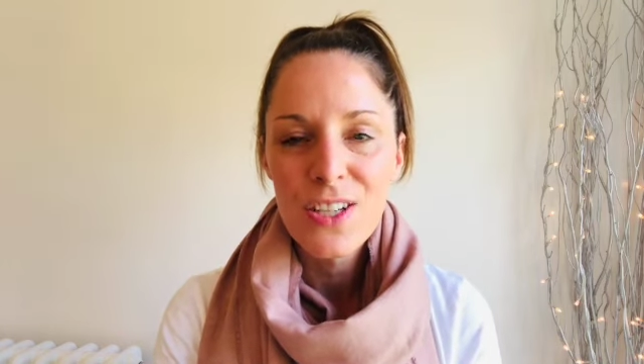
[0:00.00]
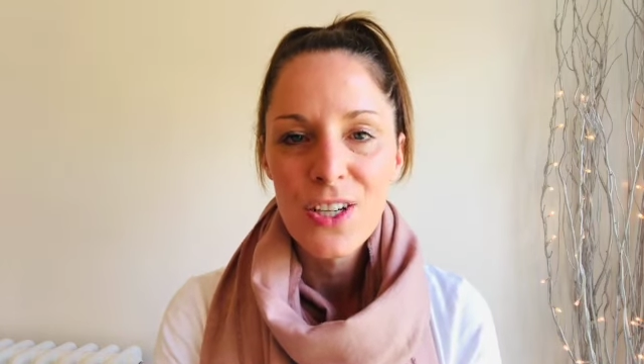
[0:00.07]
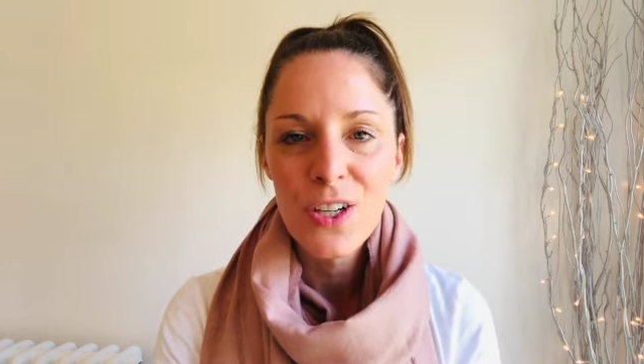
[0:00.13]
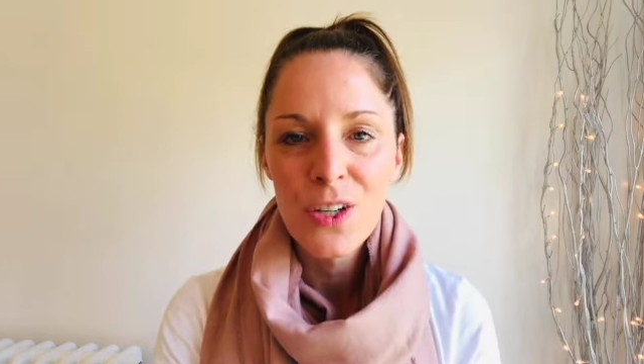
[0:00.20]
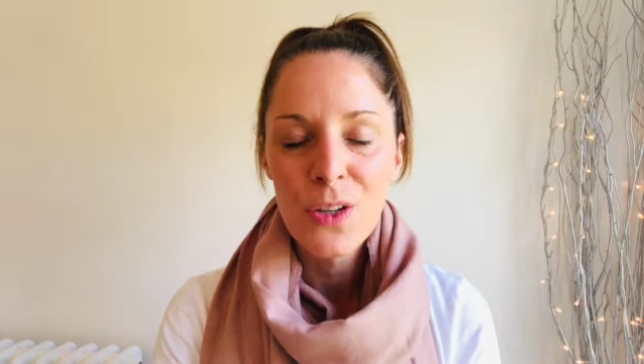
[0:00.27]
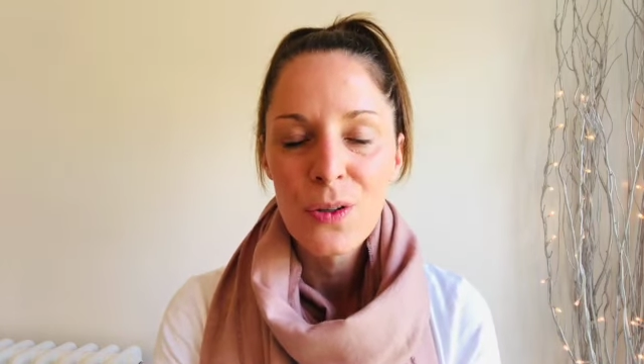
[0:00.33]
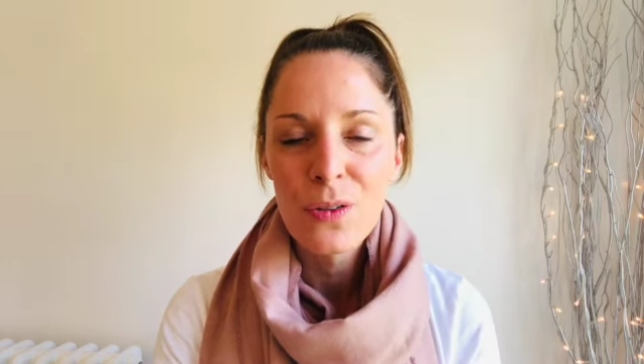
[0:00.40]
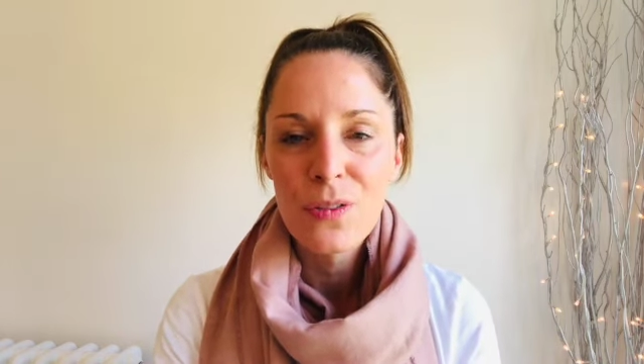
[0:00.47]

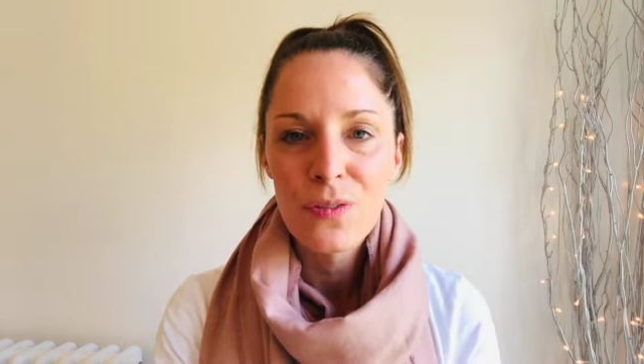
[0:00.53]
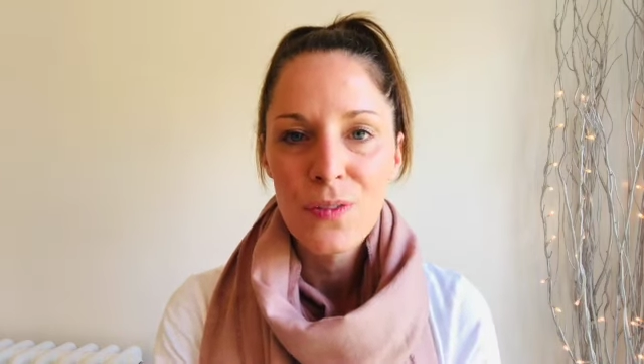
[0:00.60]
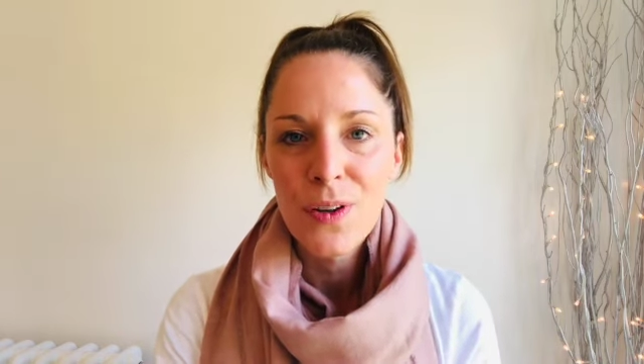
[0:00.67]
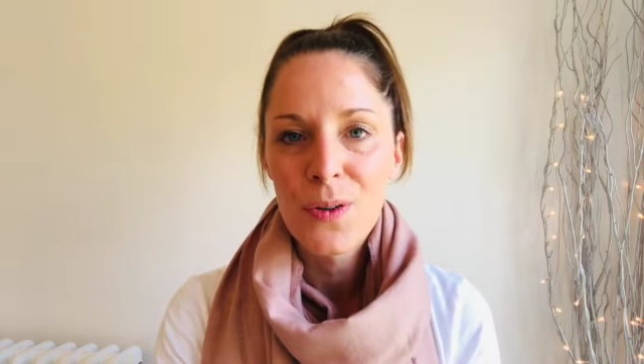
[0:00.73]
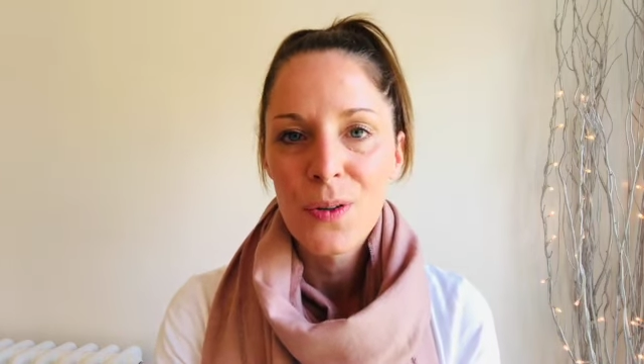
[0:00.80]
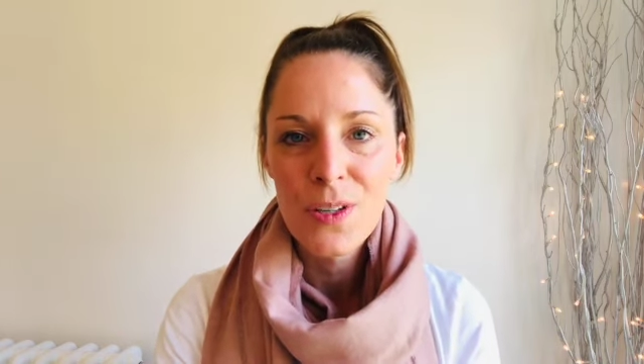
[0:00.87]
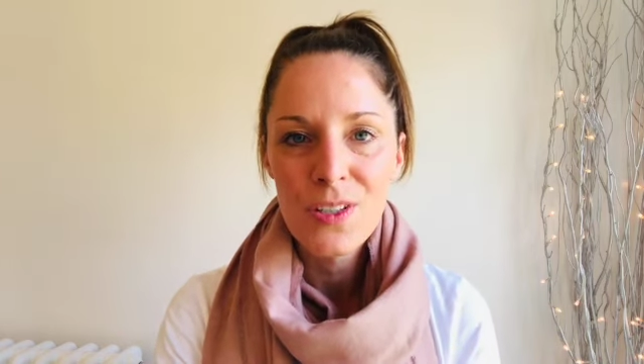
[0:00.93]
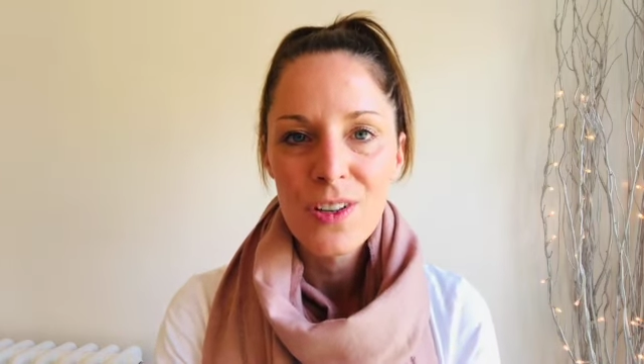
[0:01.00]
to
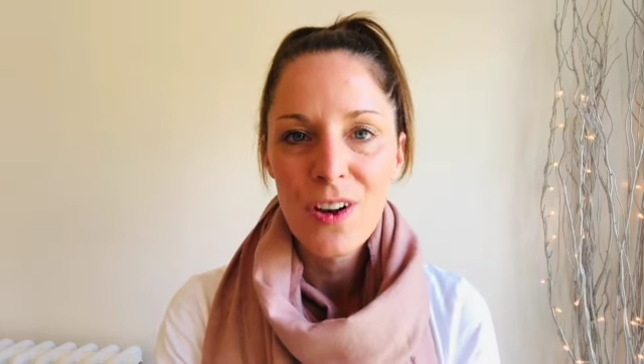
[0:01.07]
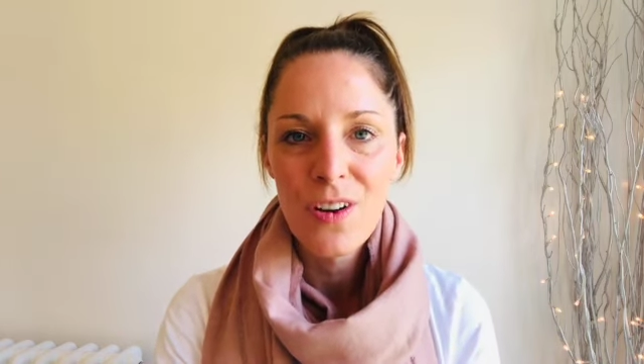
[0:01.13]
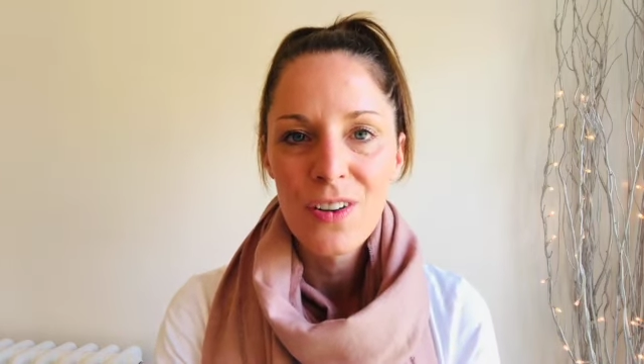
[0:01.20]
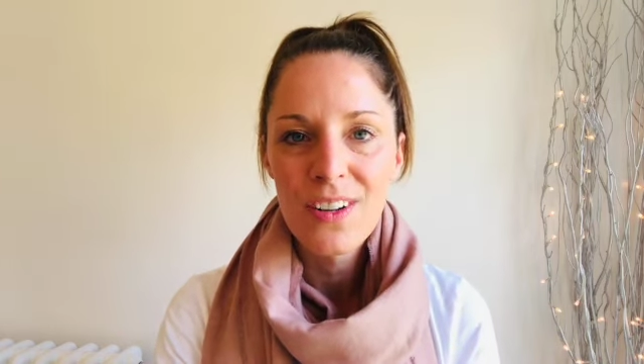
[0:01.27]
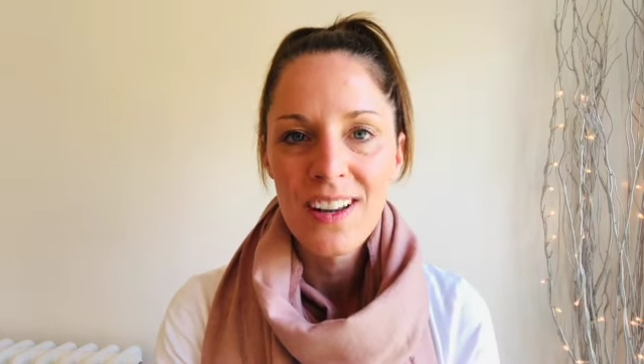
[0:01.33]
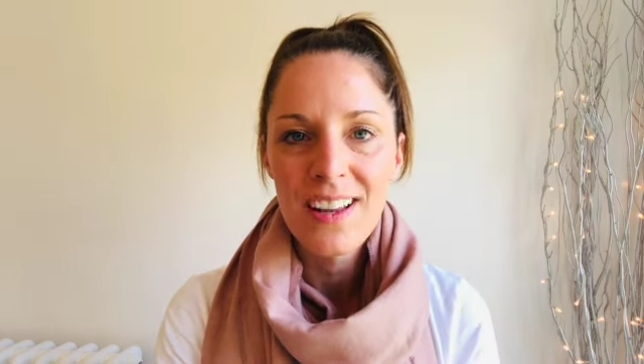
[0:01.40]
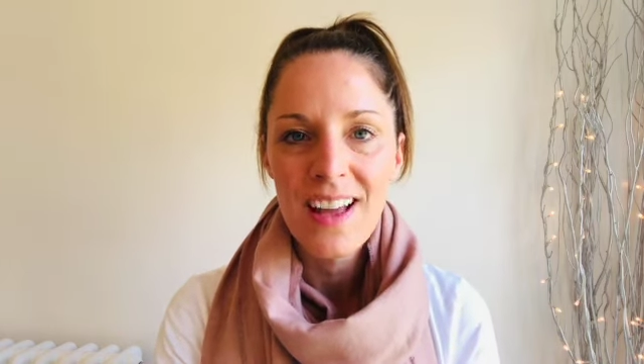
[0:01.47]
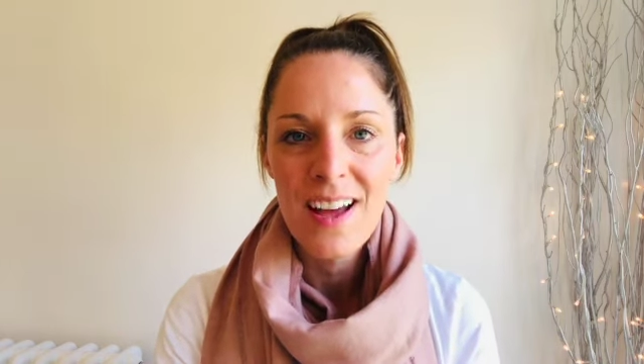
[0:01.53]
focus
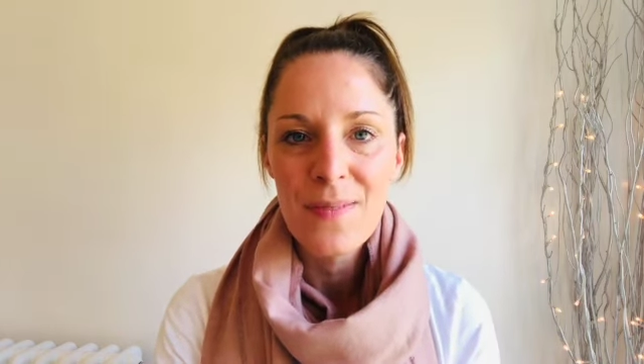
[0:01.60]
on